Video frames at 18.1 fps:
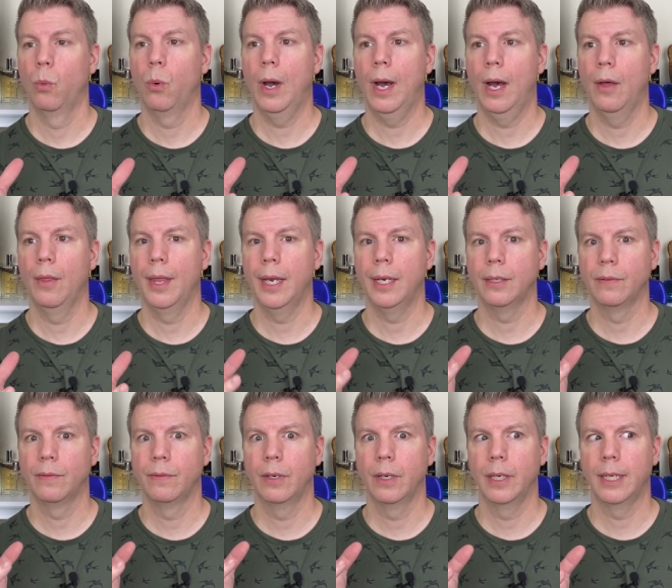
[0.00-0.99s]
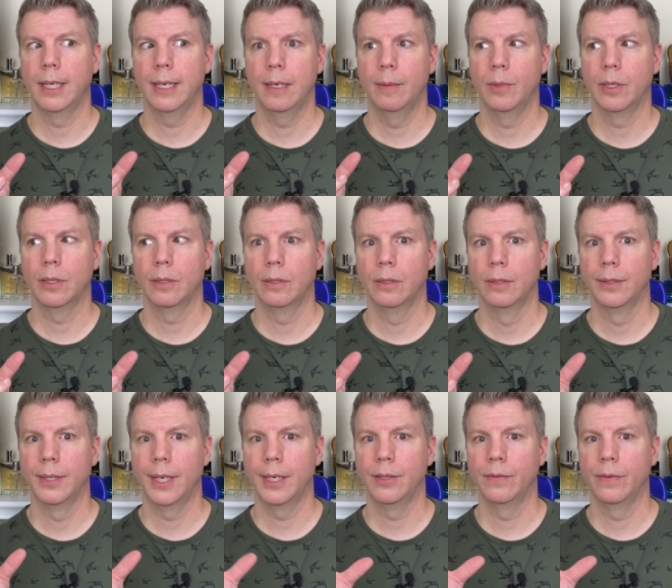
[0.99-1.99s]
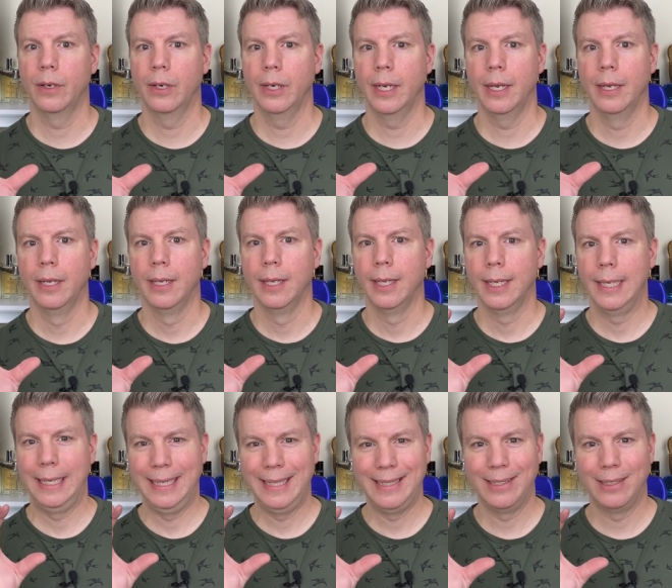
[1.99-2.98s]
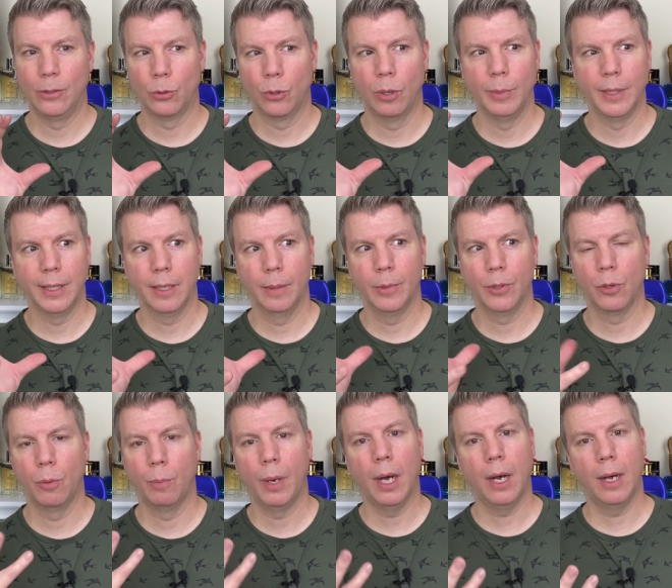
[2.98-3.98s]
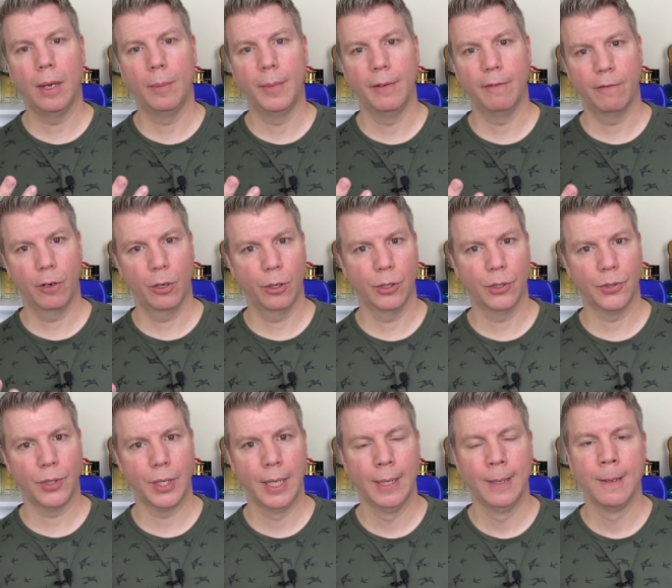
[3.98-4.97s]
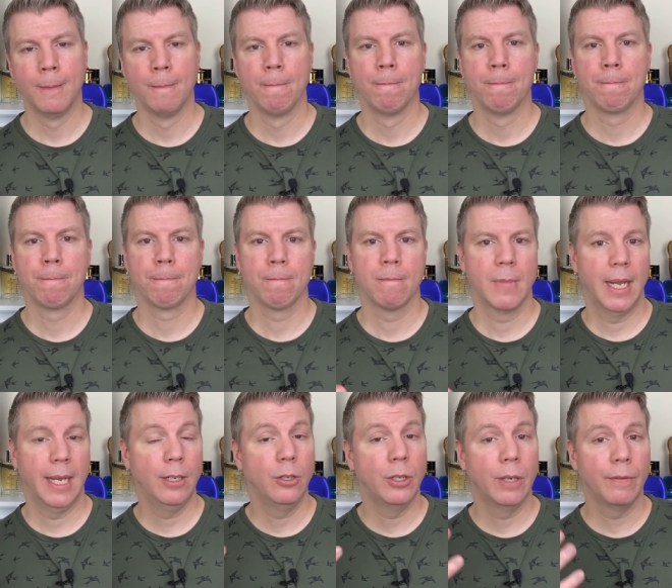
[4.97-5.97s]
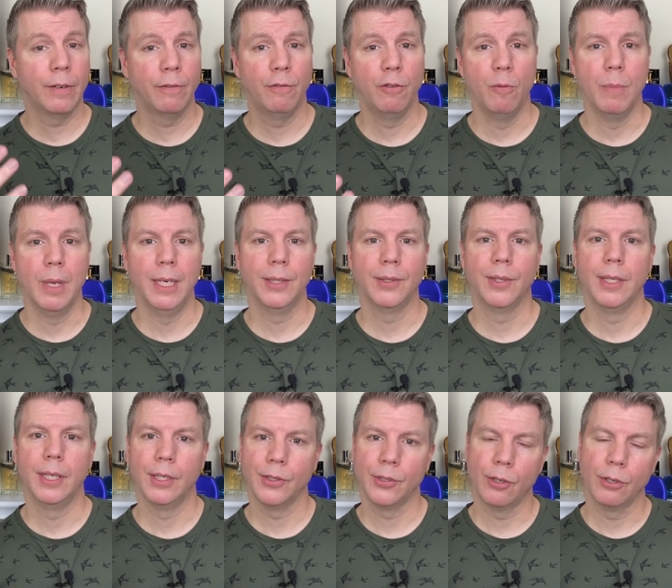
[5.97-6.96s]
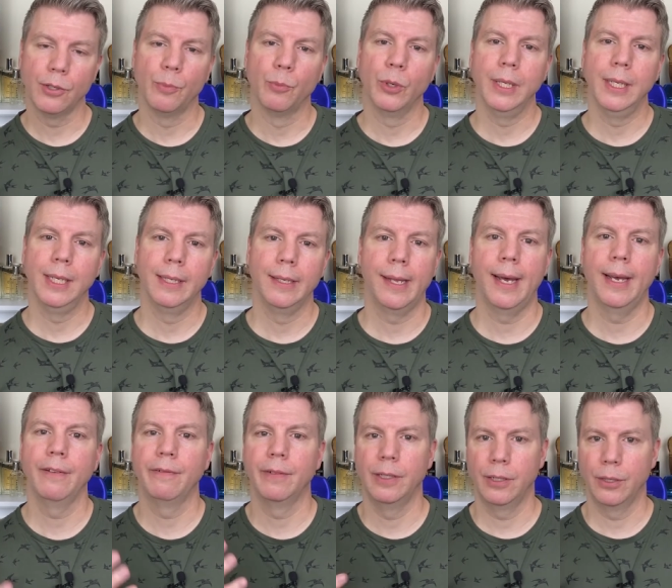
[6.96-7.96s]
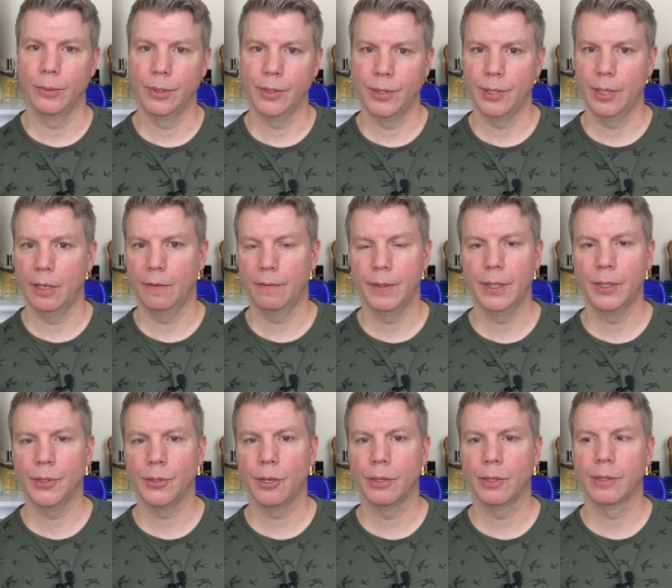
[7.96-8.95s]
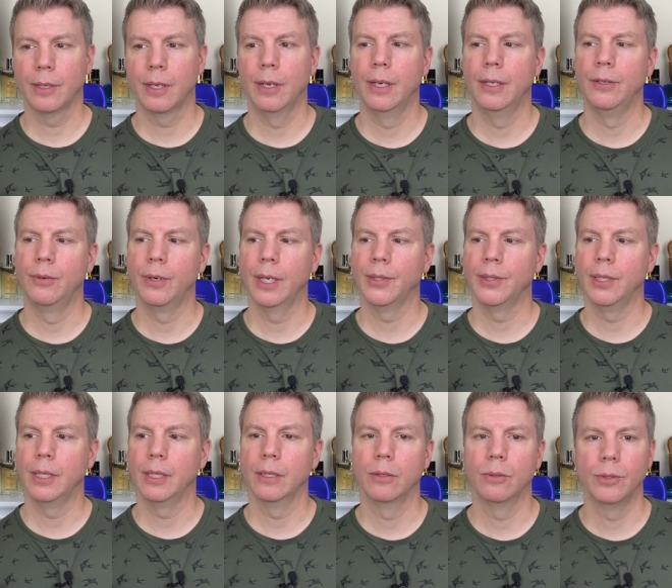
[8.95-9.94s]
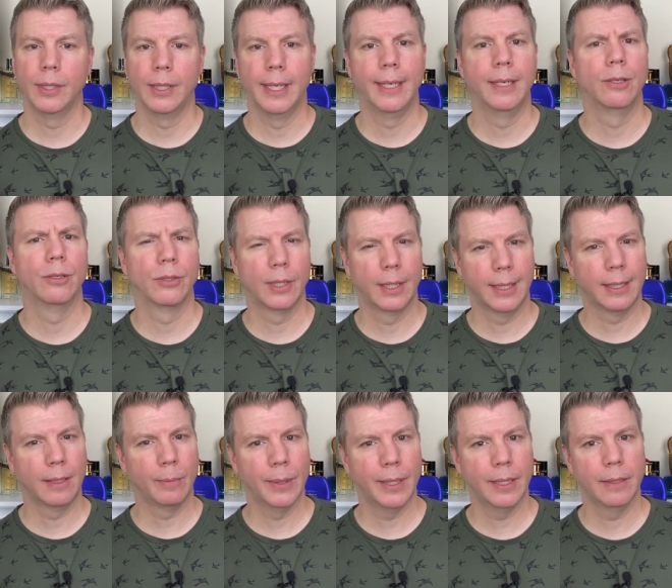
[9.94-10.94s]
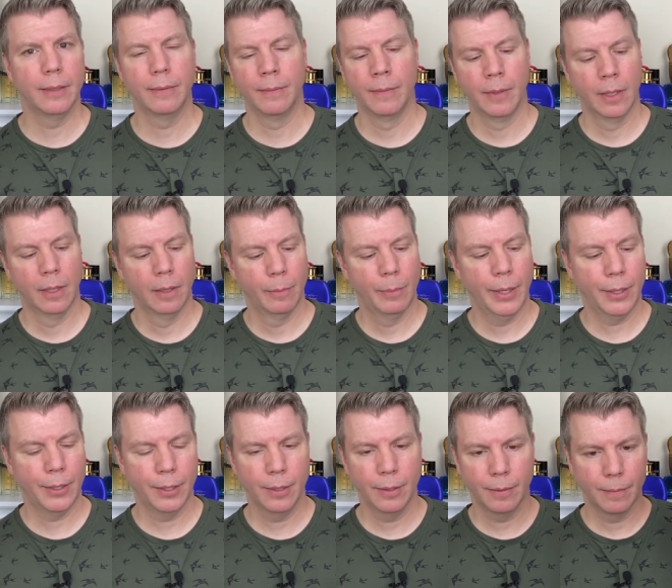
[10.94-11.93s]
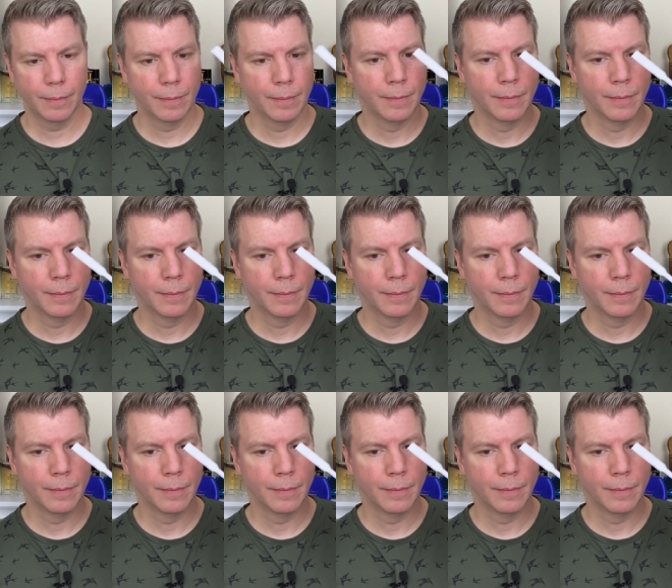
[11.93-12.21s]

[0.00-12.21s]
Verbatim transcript: wow, that is very chemical. That is very, it is an aroma chemical bomb at first. And you give it a few minutes and then it starts breathing life into itself and it starts undressing those layers a little bit better.